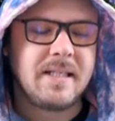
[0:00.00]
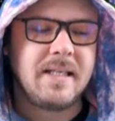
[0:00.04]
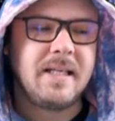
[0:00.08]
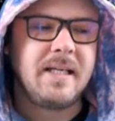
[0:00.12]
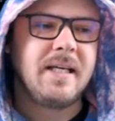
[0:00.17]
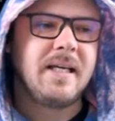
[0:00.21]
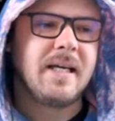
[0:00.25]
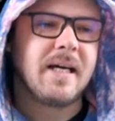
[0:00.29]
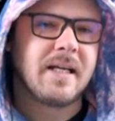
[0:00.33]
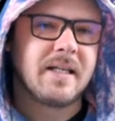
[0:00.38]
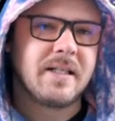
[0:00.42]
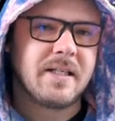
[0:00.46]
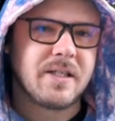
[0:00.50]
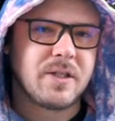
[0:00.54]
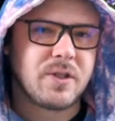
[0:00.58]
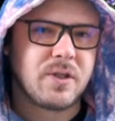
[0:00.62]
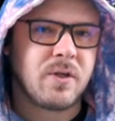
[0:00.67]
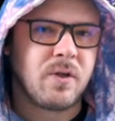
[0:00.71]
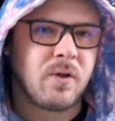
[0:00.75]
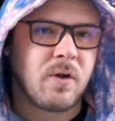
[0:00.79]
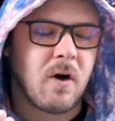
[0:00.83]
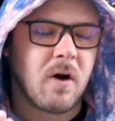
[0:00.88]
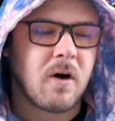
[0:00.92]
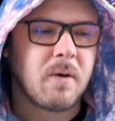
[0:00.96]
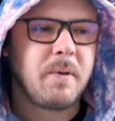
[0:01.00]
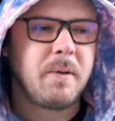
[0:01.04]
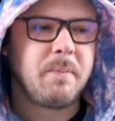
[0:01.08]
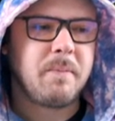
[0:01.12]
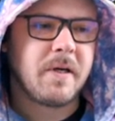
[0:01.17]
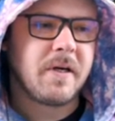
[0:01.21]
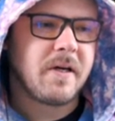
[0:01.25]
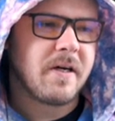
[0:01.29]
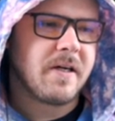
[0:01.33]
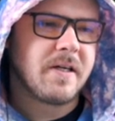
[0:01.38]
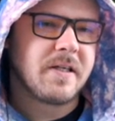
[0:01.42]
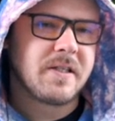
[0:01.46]
the additional army,
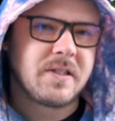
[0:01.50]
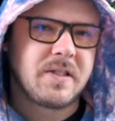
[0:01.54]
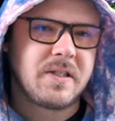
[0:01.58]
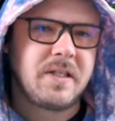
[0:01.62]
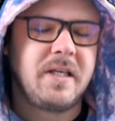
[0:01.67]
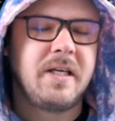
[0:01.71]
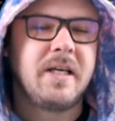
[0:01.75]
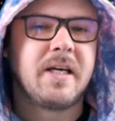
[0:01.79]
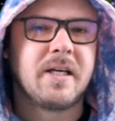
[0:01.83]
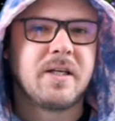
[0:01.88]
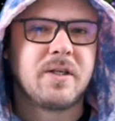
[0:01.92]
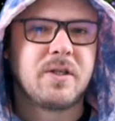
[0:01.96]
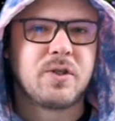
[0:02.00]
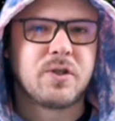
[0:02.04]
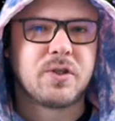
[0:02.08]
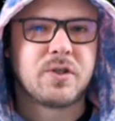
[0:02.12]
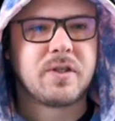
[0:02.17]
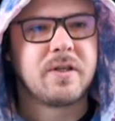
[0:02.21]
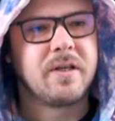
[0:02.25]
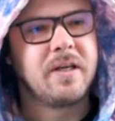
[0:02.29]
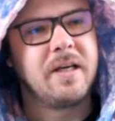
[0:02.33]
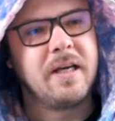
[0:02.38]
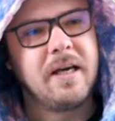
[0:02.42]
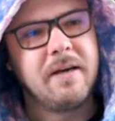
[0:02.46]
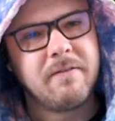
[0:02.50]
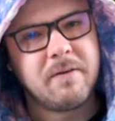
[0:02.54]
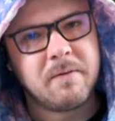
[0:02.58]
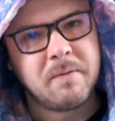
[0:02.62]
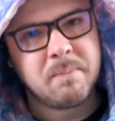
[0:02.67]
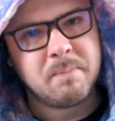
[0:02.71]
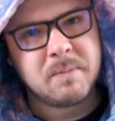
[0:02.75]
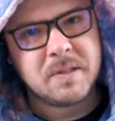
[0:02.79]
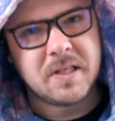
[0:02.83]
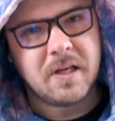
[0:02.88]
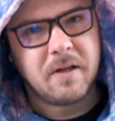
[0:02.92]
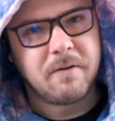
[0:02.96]
because he can just give
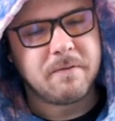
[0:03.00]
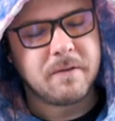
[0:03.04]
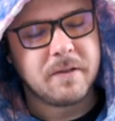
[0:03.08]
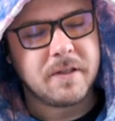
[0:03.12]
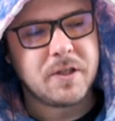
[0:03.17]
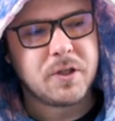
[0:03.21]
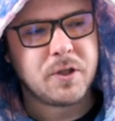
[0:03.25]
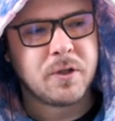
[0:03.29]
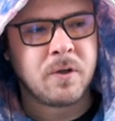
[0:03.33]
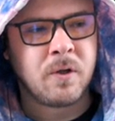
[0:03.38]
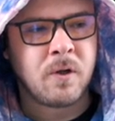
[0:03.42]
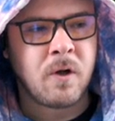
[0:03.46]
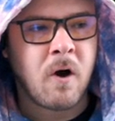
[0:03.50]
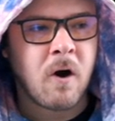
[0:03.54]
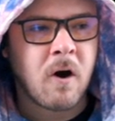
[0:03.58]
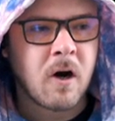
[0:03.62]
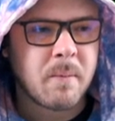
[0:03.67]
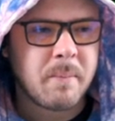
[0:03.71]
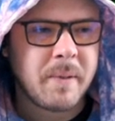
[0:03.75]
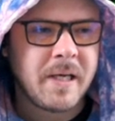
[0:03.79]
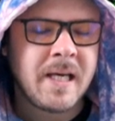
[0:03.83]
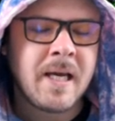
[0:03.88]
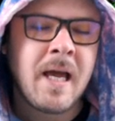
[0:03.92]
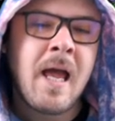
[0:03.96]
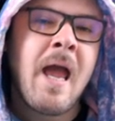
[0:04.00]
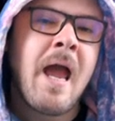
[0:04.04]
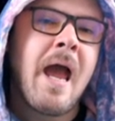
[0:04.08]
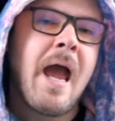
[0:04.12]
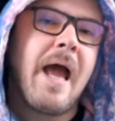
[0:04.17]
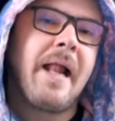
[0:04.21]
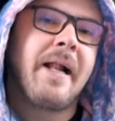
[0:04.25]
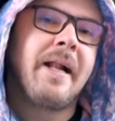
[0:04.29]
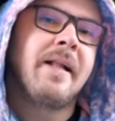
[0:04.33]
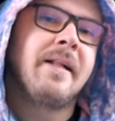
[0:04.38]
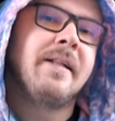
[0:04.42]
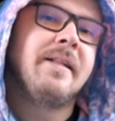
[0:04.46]
himself additional army
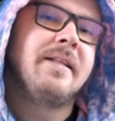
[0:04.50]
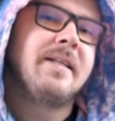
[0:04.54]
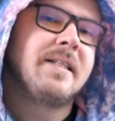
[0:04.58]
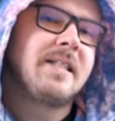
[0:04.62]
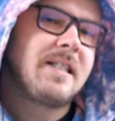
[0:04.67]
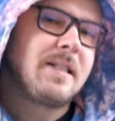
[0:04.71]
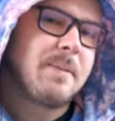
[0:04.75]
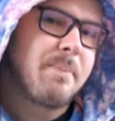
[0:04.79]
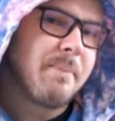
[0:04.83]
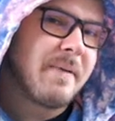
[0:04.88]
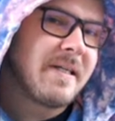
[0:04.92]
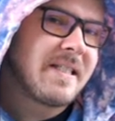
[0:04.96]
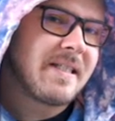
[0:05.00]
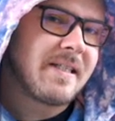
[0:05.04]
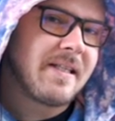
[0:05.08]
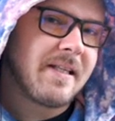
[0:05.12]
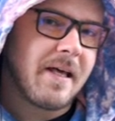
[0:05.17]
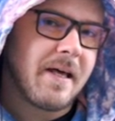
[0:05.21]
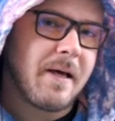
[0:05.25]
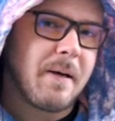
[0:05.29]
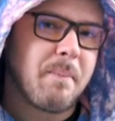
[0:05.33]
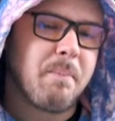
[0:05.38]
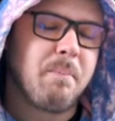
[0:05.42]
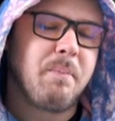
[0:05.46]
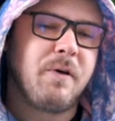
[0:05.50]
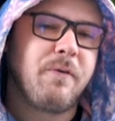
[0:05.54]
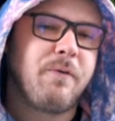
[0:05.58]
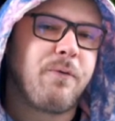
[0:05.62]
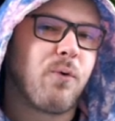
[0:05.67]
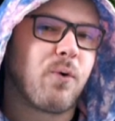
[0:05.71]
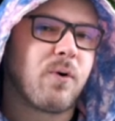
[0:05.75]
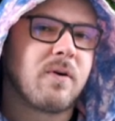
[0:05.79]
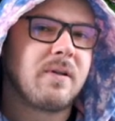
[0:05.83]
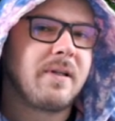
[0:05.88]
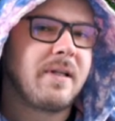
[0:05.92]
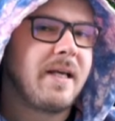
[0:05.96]
and then dismiss them
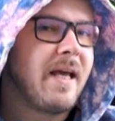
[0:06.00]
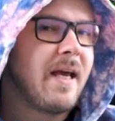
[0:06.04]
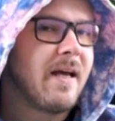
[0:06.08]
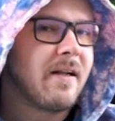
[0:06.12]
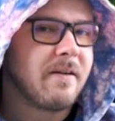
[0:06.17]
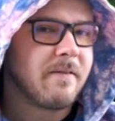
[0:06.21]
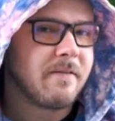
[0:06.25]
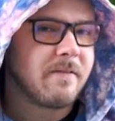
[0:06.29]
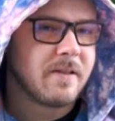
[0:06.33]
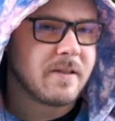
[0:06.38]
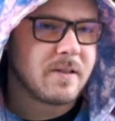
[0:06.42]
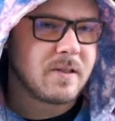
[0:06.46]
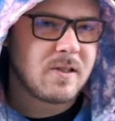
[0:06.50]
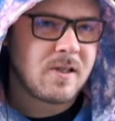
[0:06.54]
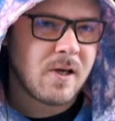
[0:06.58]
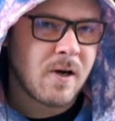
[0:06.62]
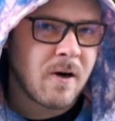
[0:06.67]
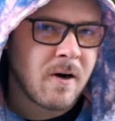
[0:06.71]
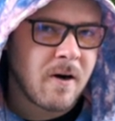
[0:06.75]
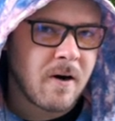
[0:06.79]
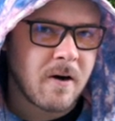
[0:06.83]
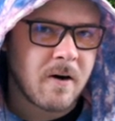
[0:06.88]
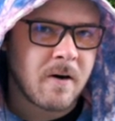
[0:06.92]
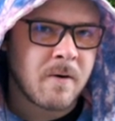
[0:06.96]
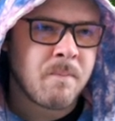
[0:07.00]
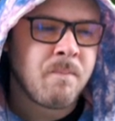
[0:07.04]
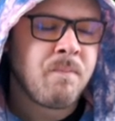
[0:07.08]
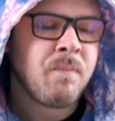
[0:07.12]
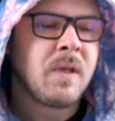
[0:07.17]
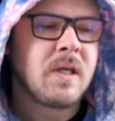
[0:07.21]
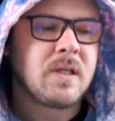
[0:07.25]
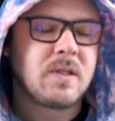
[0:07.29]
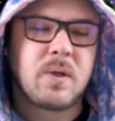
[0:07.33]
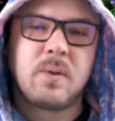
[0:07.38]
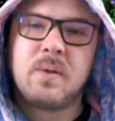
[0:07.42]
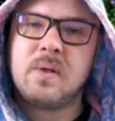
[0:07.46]
before the end of the turn.
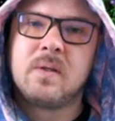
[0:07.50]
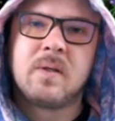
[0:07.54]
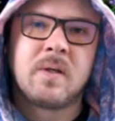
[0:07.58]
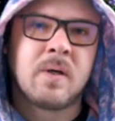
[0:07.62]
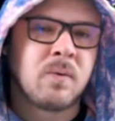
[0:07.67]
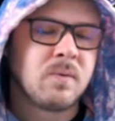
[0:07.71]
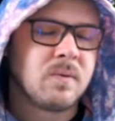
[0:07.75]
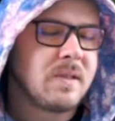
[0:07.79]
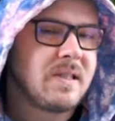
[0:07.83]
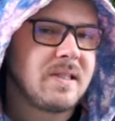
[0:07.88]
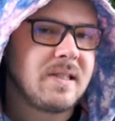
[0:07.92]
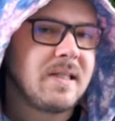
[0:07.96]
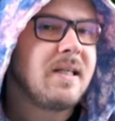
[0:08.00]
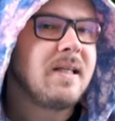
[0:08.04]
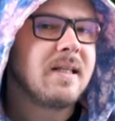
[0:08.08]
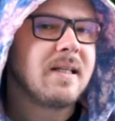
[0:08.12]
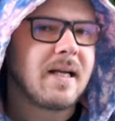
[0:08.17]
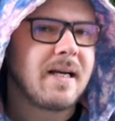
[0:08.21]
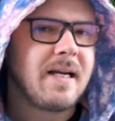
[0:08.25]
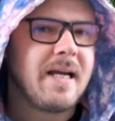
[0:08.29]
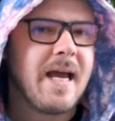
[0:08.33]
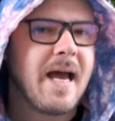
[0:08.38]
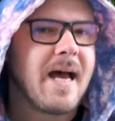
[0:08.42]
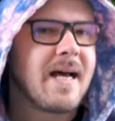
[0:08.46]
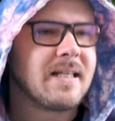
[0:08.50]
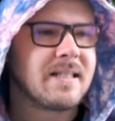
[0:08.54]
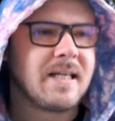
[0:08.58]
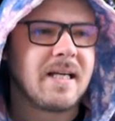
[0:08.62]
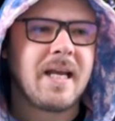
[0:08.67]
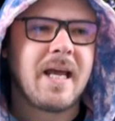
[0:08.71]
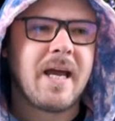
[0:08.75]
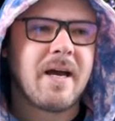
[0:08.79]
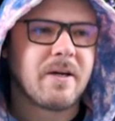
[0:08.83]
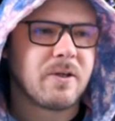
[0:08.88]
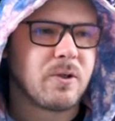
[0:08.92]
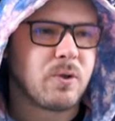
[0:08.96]
So you don't see that he has
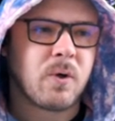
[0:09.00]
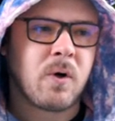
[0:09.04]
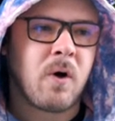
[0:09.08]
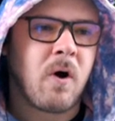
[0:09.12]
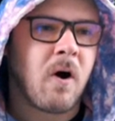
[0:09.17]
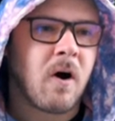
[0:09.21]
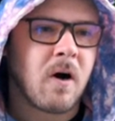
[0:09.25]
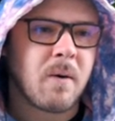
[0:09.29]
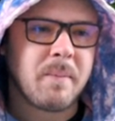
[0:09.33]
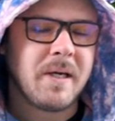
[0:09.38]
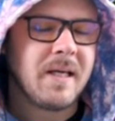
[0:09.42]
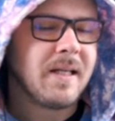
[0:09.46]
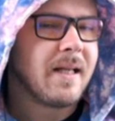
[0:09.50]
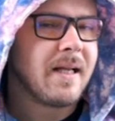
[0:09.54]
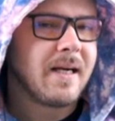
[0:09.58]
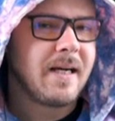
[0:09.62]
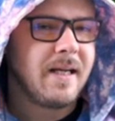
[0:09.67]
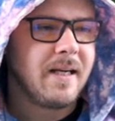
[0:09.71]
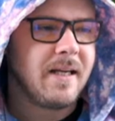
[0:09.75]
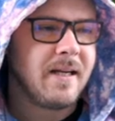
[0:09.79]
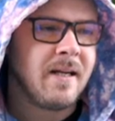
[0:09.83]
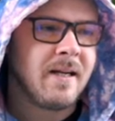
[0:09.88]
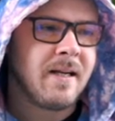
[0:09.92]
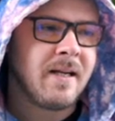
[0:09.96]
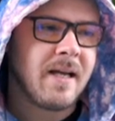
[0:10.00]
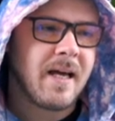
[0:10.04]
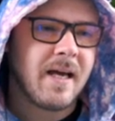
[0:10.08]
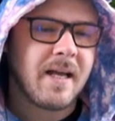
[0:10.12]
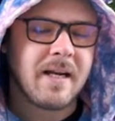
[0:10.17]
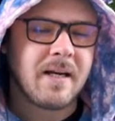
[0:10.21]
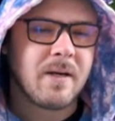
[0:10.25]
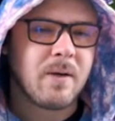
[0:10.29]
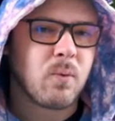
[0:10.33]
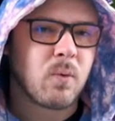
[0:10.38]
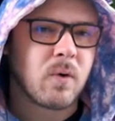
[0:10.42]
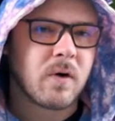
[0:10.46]
any extra army that he didn't get
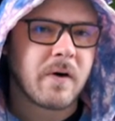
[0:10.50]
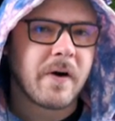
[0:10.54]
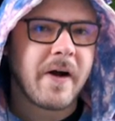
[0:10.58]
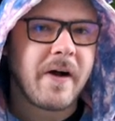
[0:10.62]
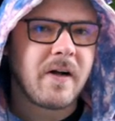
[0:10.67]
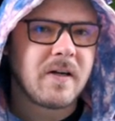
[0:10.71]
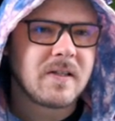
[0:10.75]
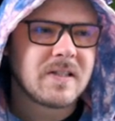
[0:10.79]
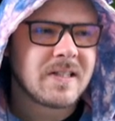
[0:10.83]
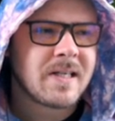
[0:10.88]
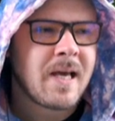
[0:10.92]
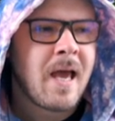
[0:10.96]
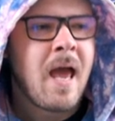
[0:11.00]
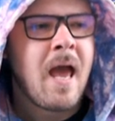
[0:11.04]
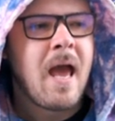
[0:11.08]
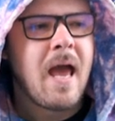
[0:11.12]
anywhere else.